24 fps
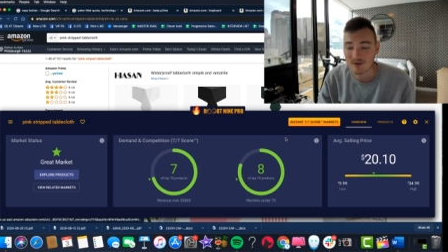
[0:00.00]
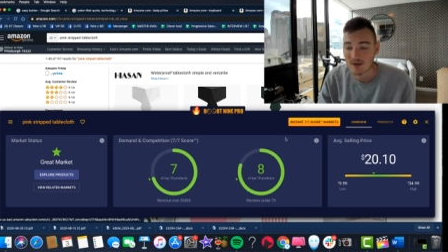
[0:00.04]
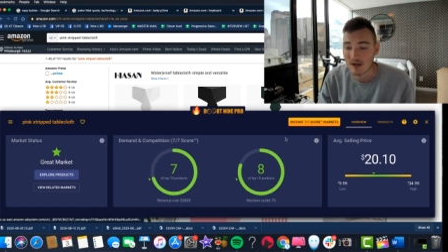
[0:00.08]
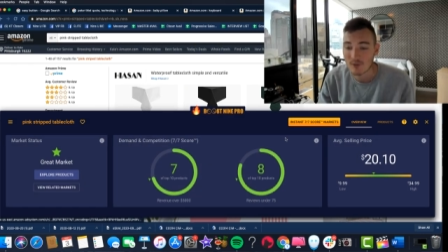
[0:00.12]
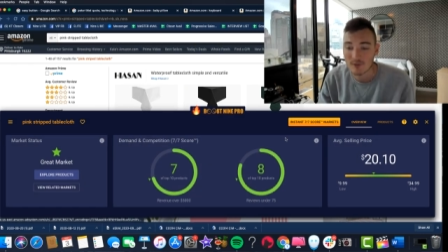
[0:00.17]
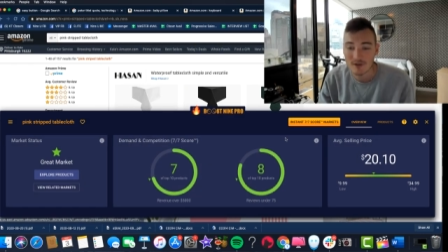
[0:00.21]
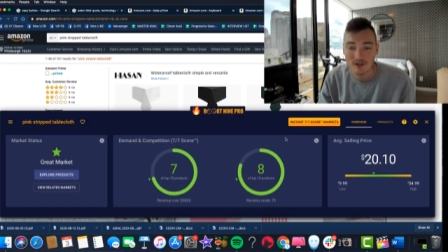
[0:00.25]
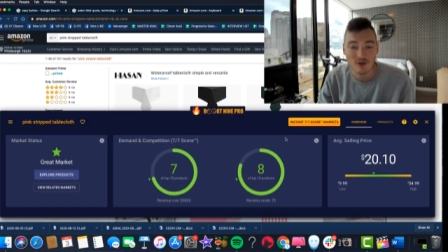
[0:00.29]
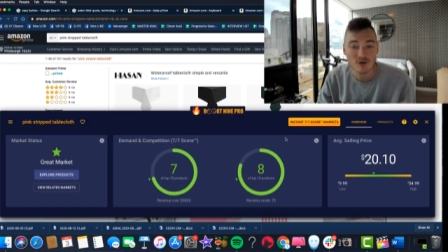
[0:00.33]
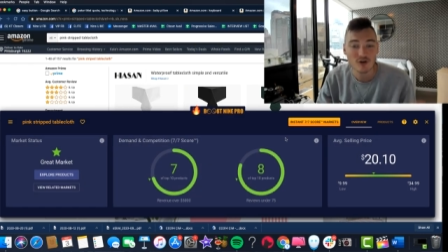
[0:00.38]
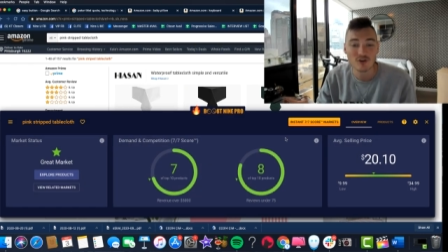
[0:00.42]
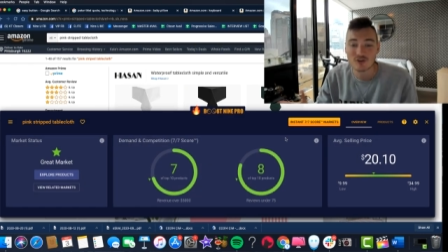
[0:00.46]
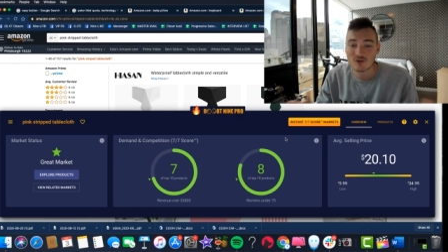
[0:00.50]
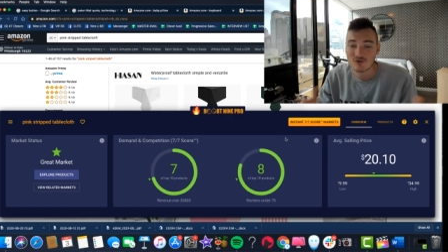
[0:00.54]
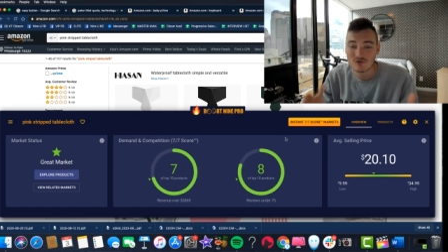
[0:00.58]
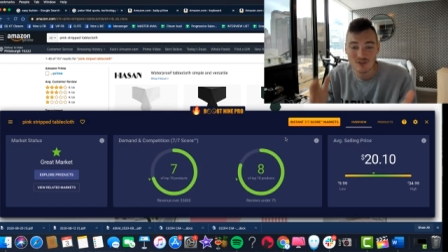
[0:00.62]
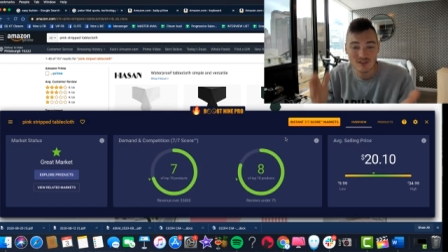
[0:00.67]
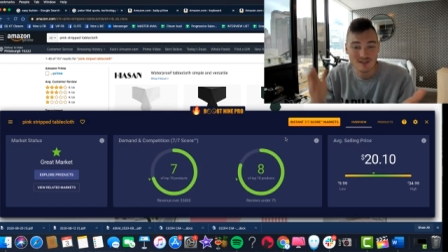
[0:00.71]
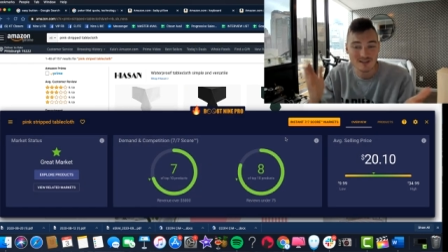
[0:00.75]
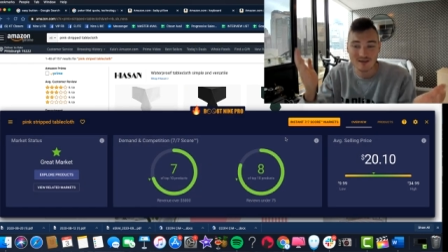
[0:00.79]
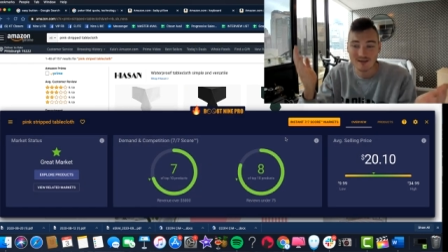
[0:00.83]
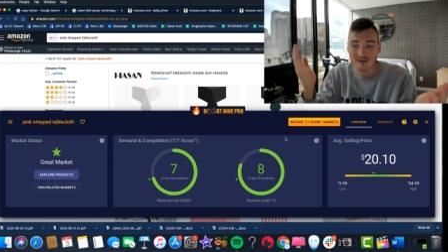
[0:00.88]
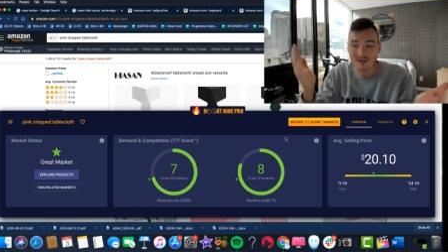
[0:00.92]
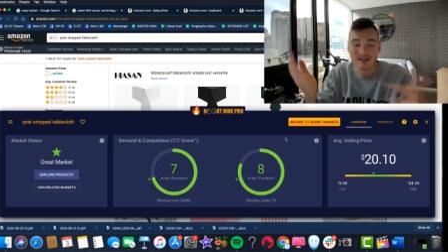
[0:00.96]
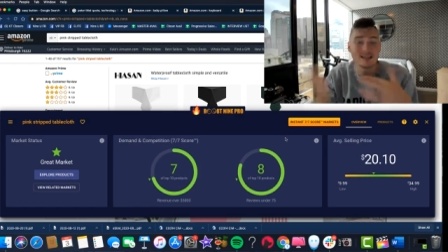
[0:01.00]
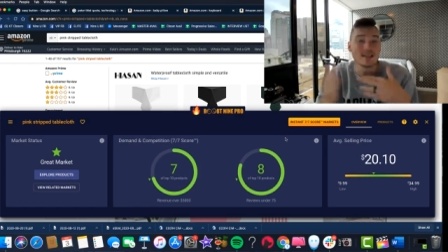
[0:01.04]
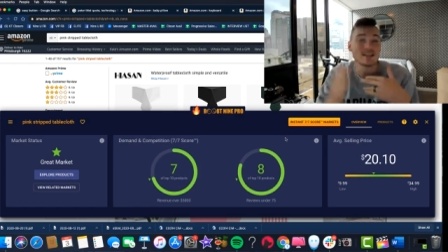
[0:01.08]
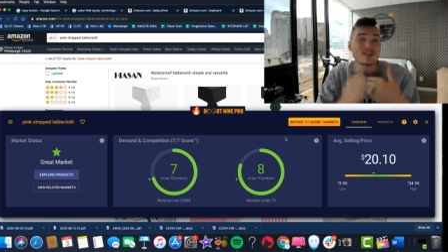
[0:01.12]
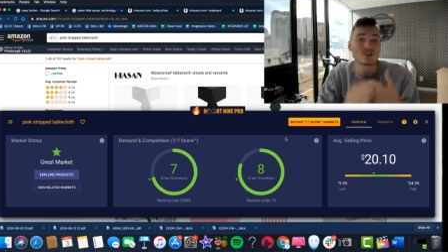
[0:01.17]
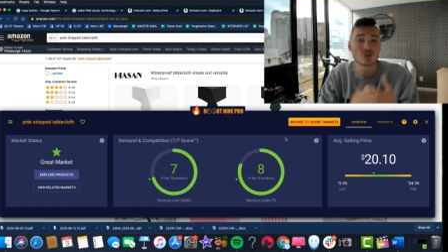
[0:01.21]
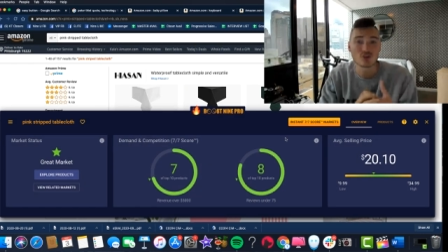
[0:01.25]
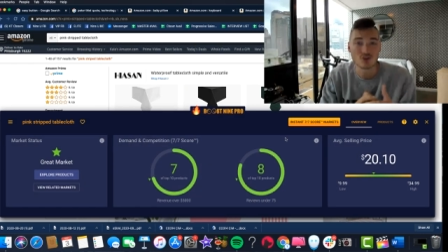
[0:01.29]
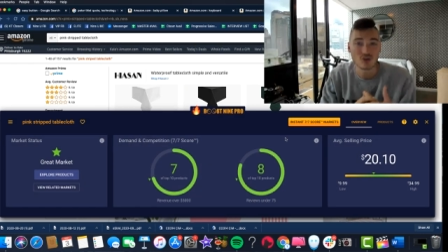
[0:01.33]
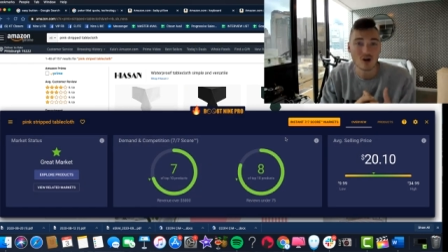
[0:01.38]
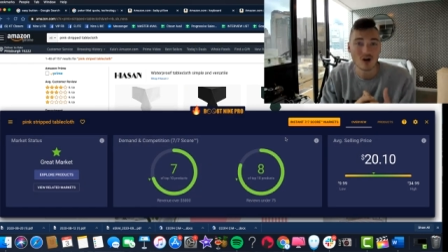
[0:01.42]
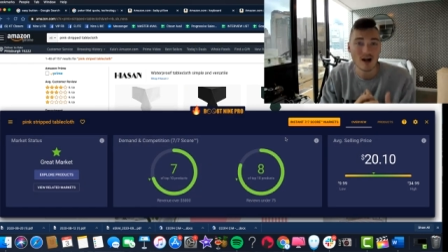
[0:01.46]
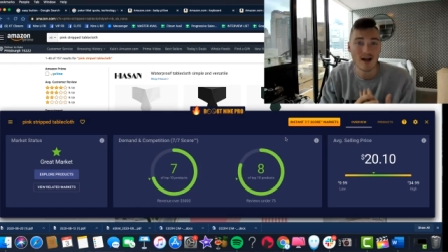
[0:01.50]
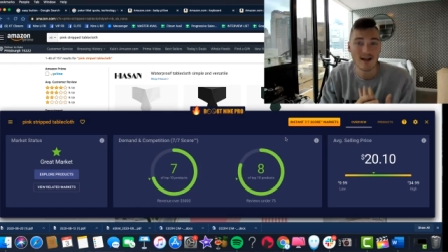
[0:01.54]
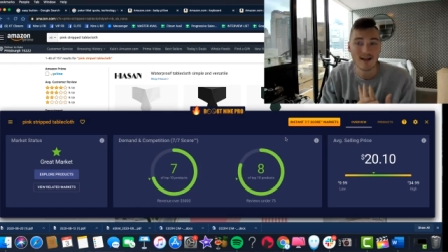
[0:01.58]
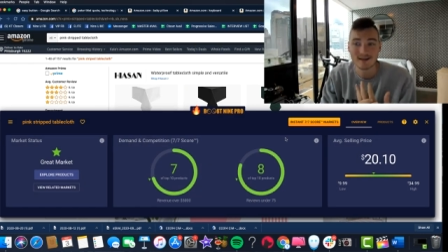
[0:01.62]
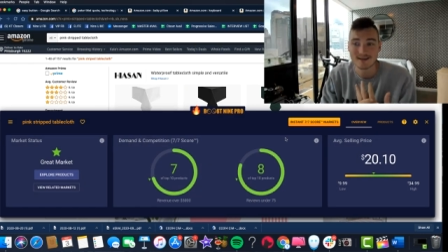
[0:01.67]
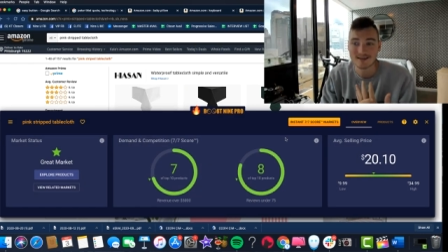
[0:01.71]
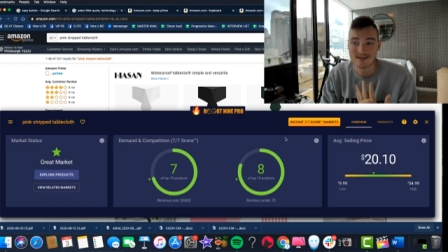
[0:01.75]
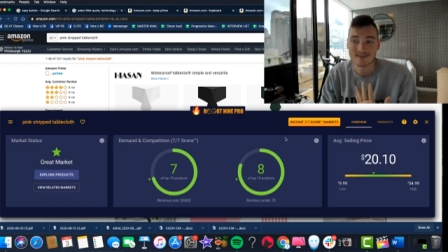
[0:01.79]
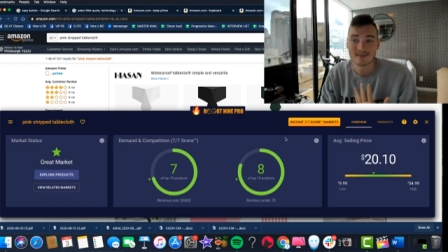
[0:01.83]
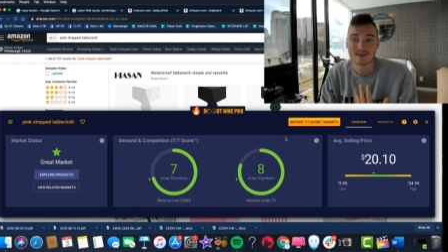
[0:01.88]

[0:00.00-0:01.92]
So I would encourage you just to at least try it because I